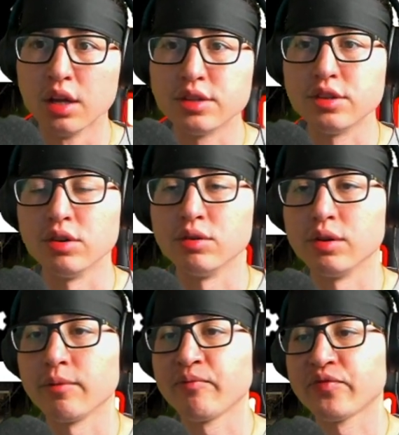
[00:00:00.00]

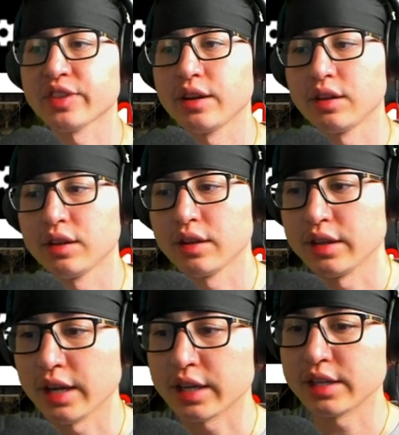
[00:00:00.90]
So in
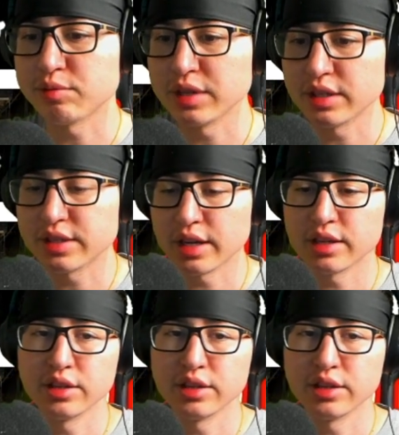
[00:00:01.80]
that case being said,